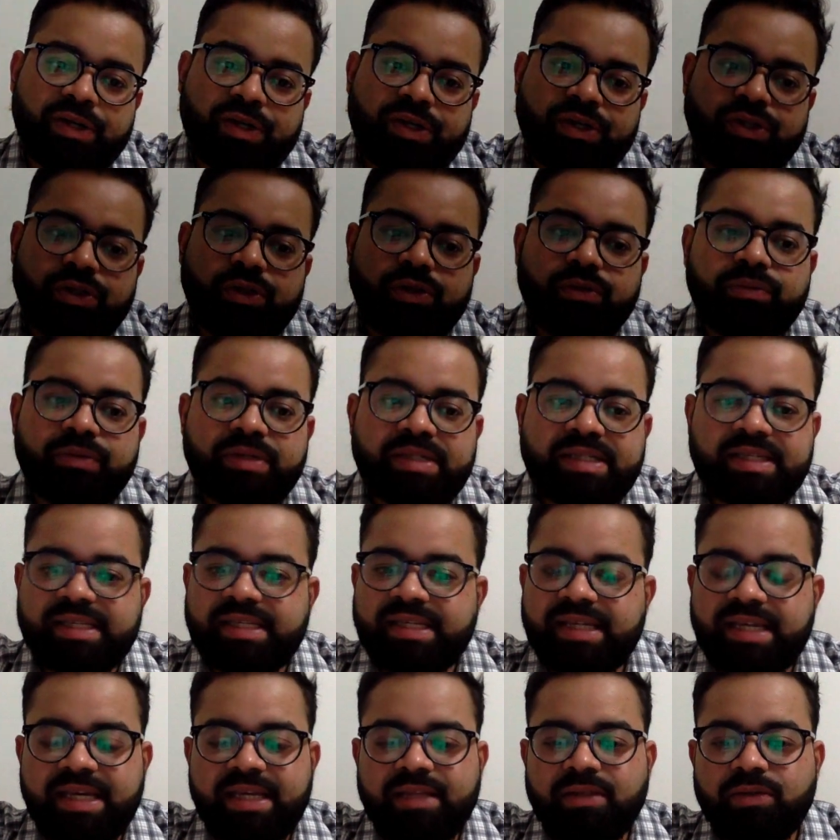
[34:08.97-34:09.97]
So you will
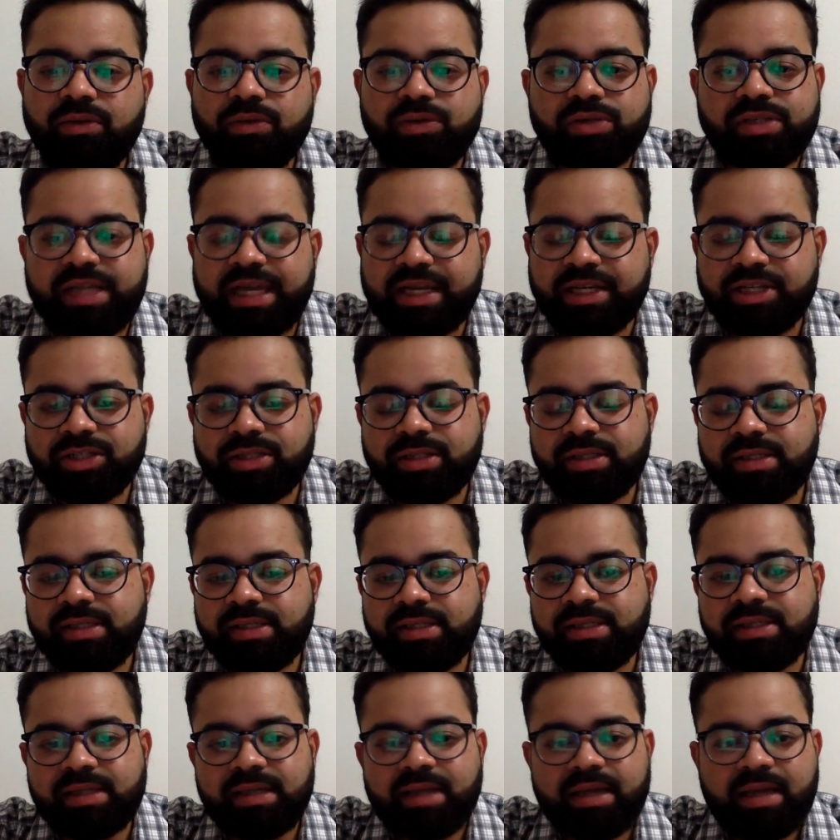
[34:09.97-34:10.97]
see those
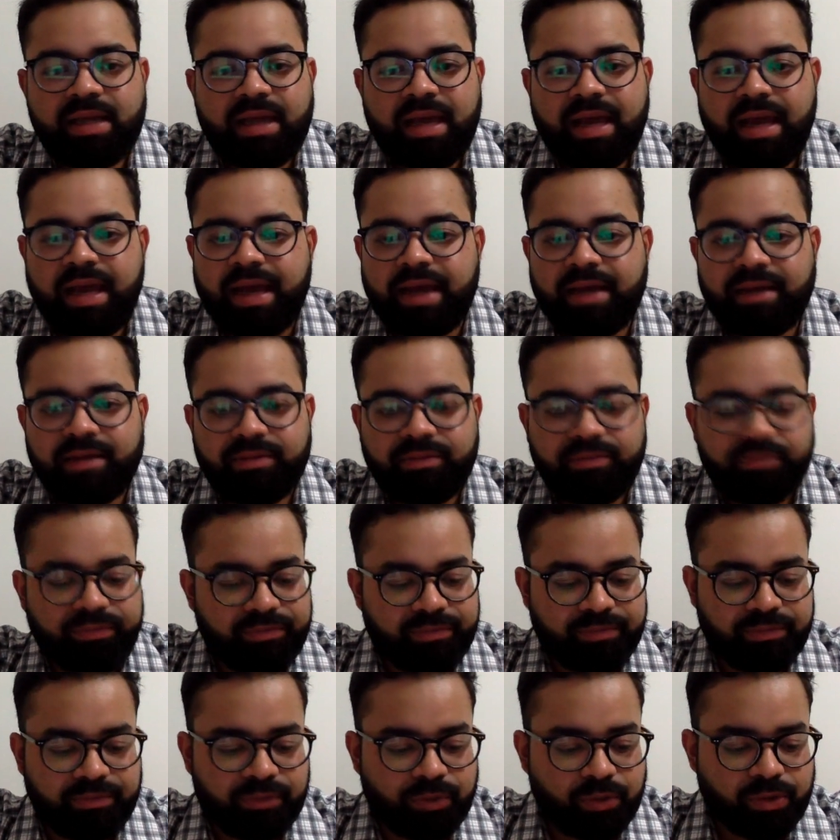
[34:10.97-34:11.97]
sections, and
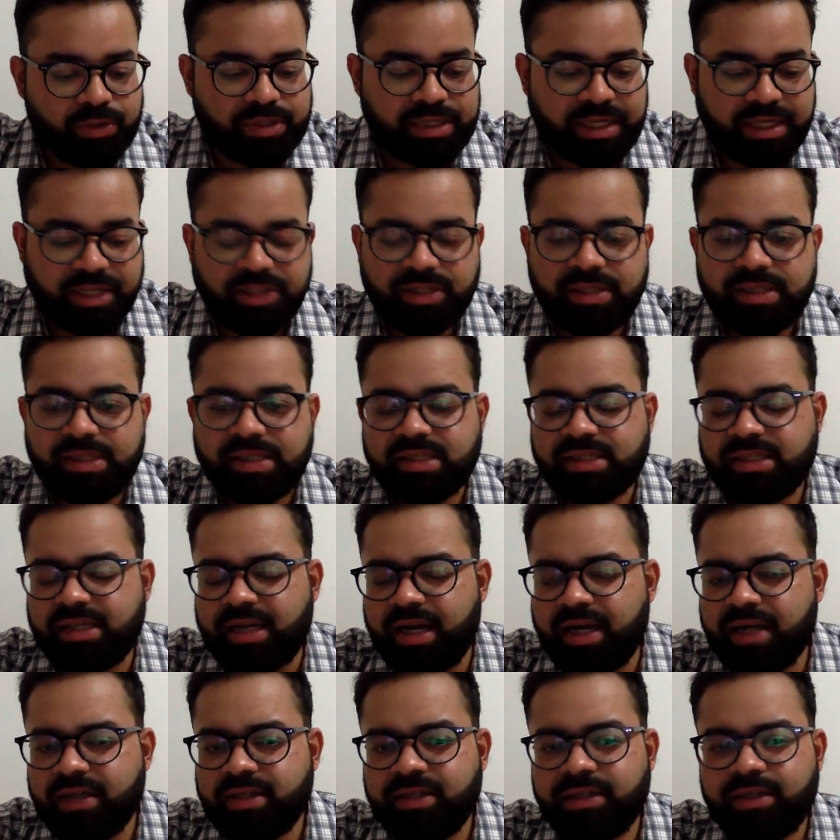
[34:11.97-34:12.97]
those sections
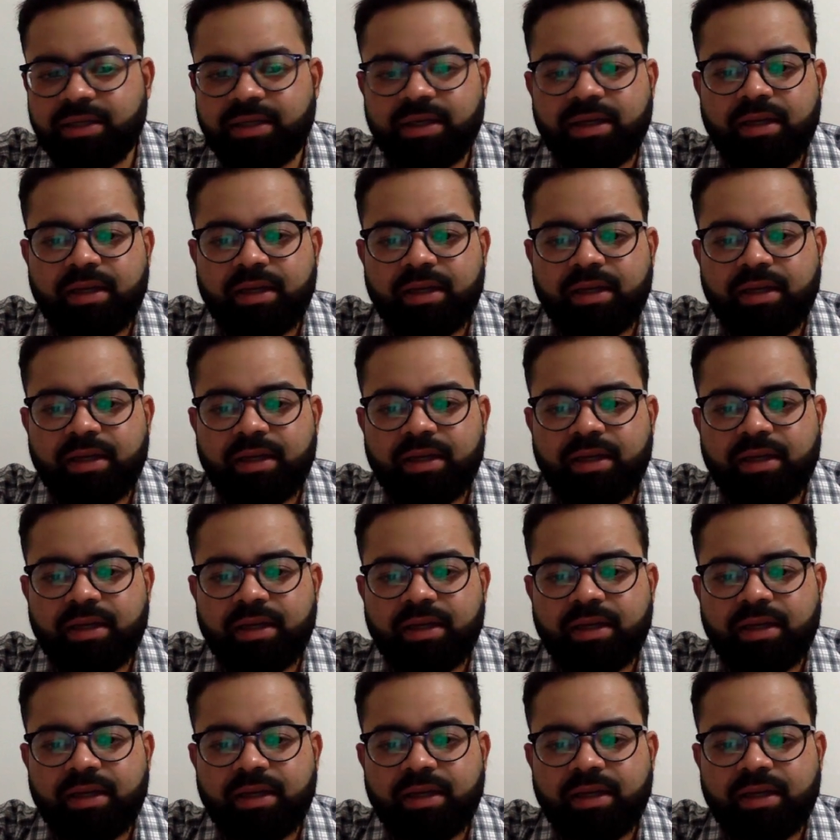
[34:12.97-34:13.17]
start